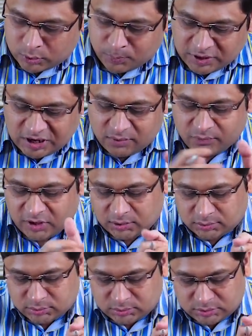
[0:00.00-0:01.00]
We'll begin
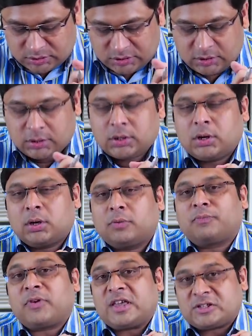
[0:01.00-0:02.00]
with
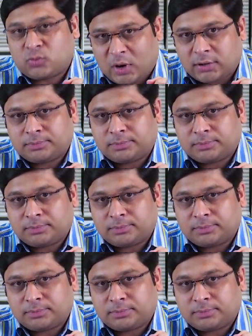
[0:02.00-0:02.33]
the phase